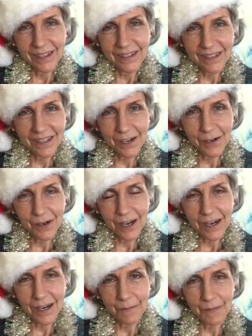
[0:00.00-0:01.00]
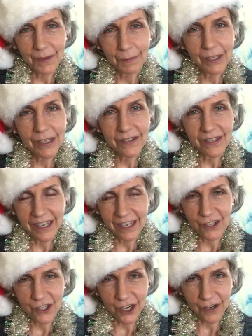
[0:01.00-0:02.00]
So um, please
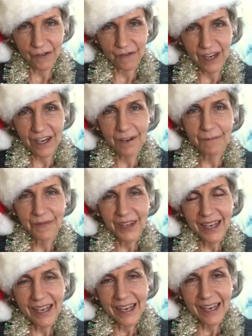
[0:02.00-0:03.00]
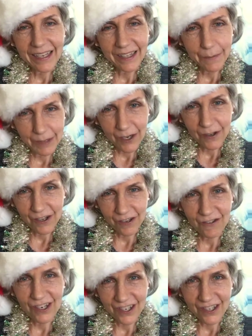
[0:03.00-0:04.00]
again share the video and let me know that
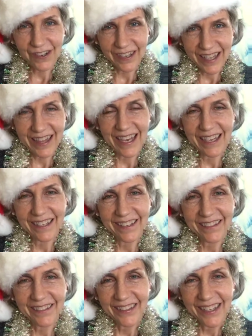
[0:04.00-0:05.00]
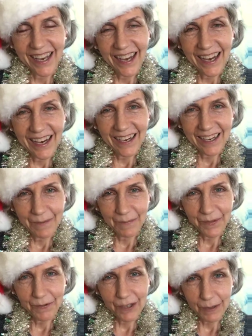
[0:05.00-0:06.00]
you shared so I can thank you
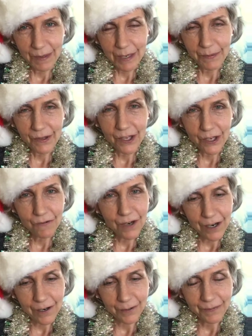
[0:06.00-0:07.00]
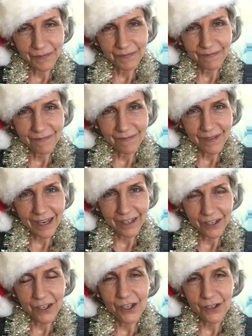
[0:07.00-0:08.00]
um, with people that you know
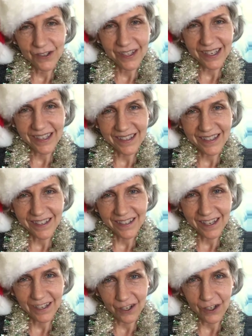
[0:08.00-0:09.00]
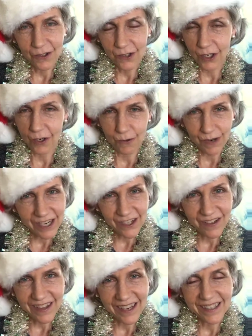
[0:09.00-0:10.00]
that could use this, that could use a great
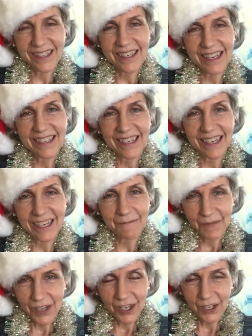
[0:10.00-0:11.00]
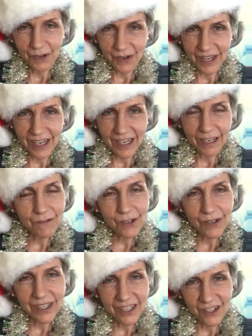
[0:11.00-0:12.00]
2018, who are thinking of
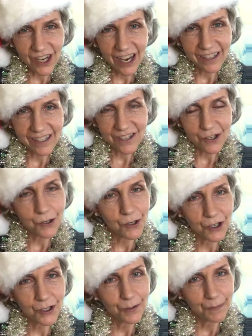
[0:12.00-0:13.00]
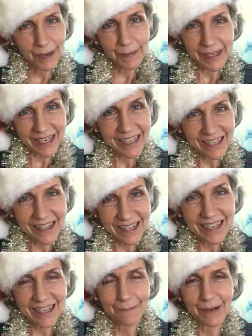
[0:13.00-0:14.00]
doing a challenge or who maybe need to
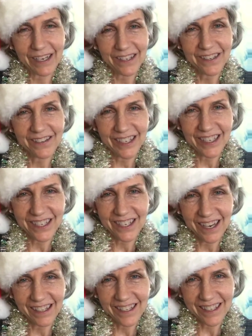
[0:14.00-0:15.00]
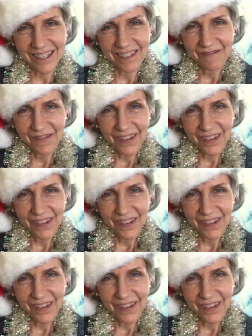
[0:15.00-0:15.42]
think about doing a challenge.